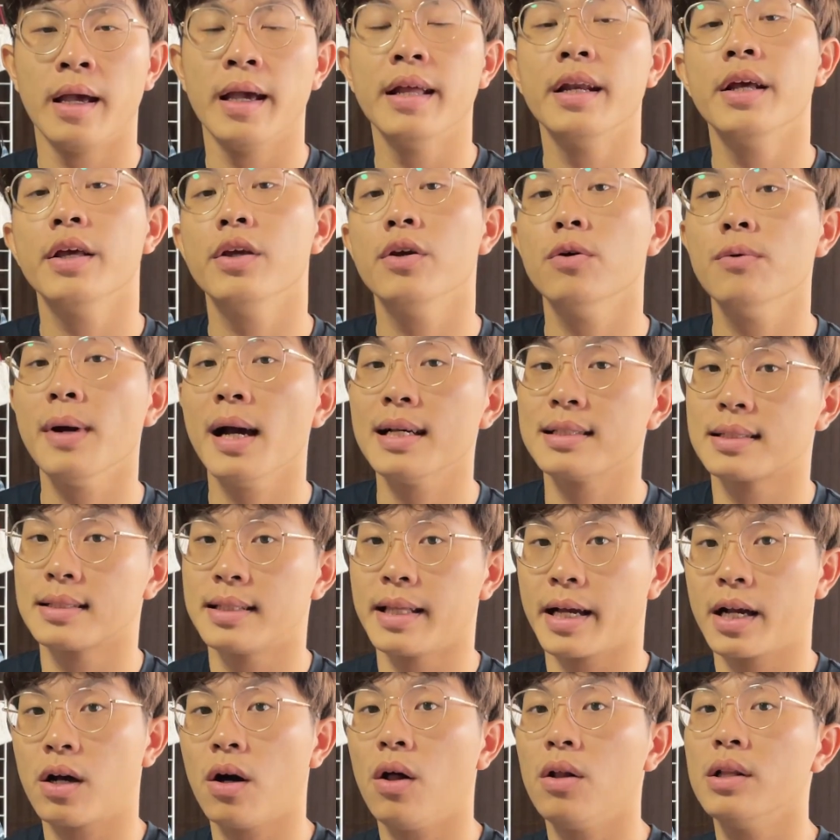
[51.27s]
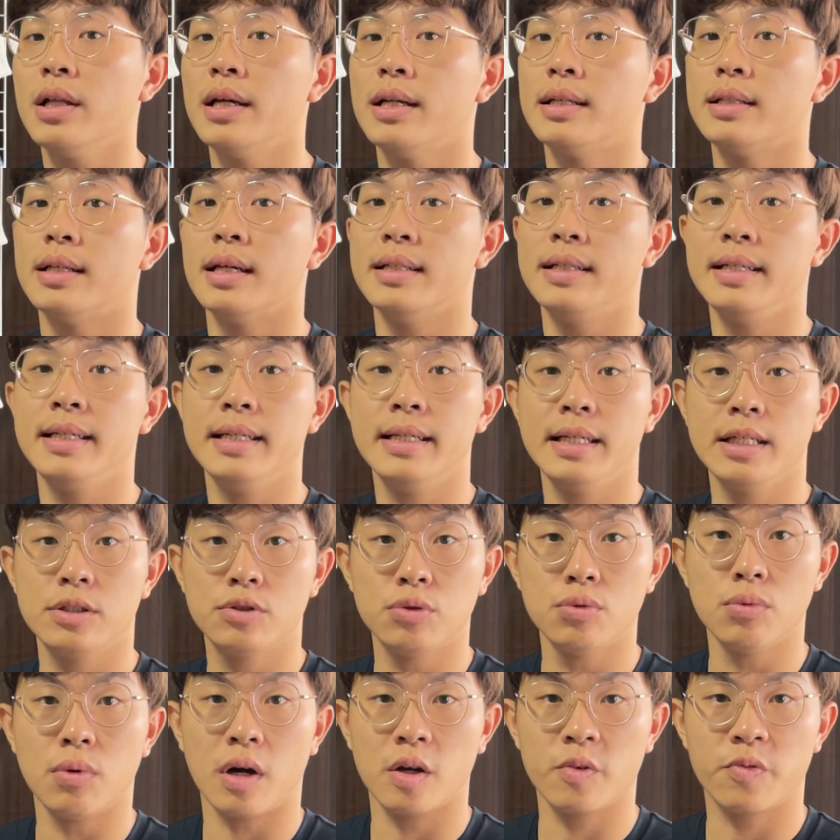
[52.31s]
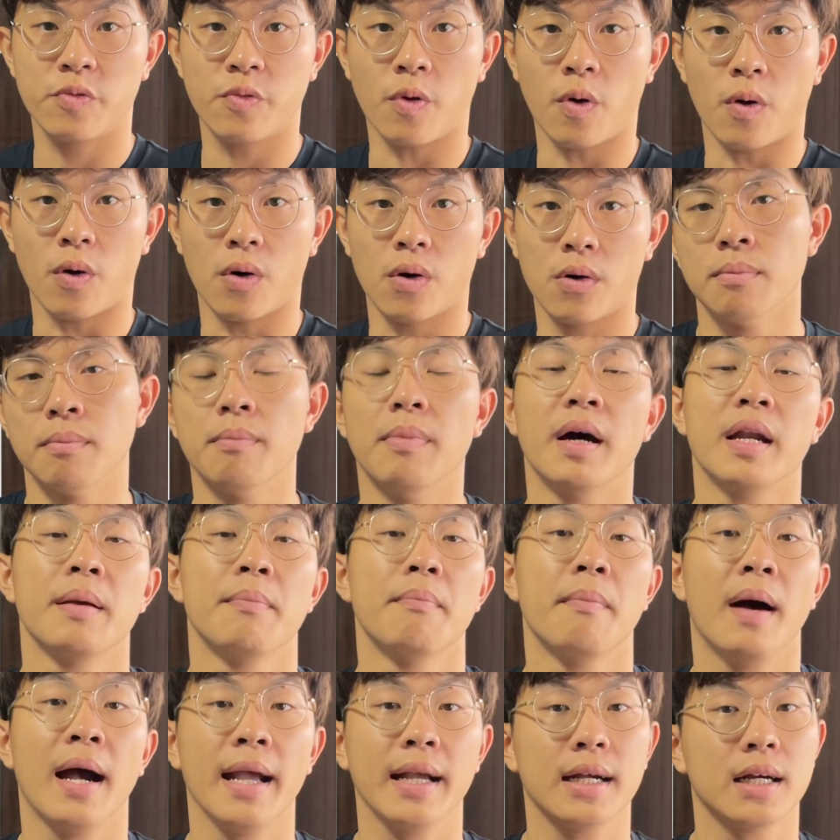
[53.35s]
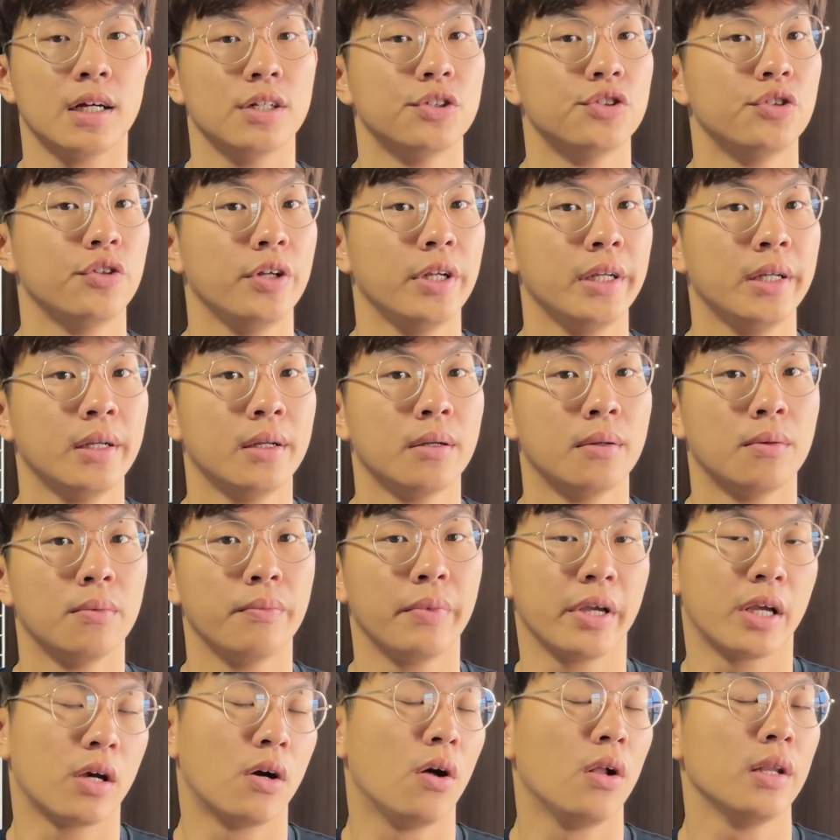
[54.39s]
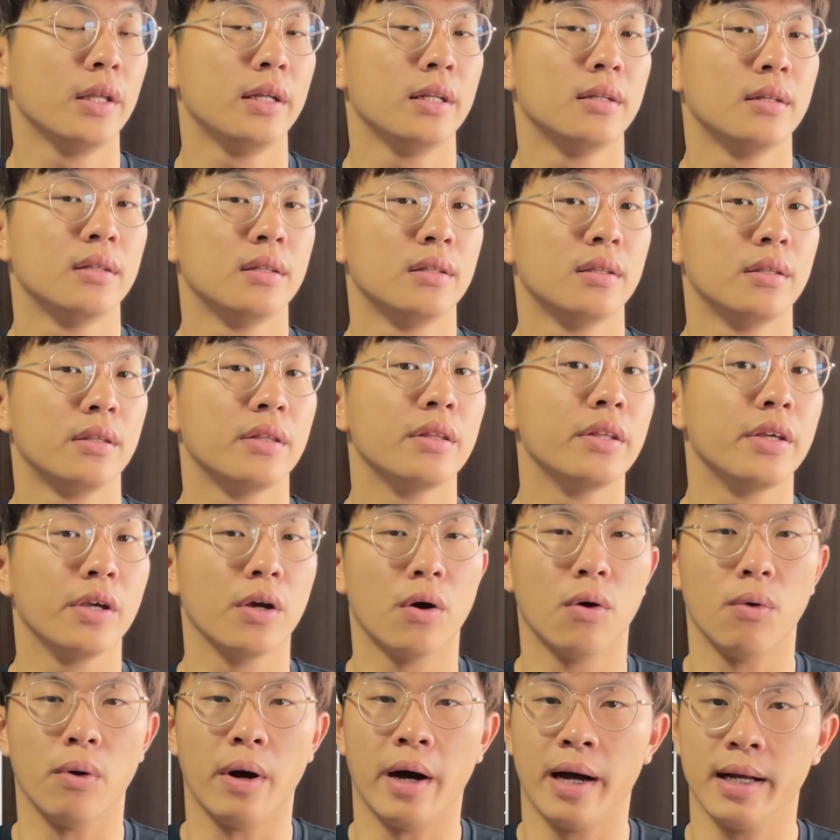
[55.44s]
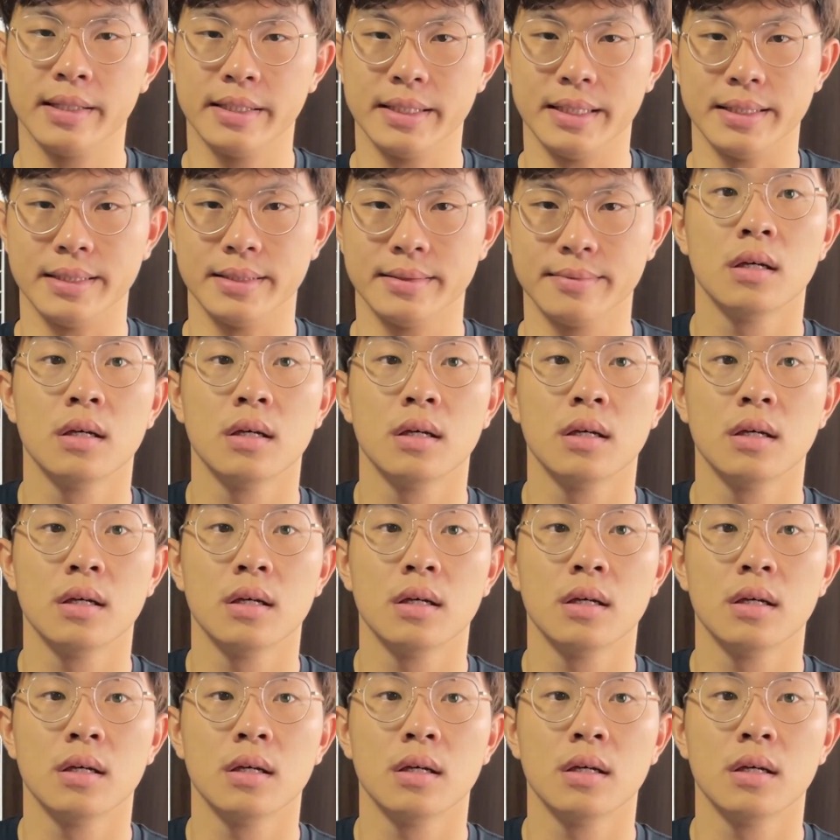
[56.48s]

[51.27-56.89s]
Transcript: In the US, they call it the DD-214, but in my country, we call it the ORD.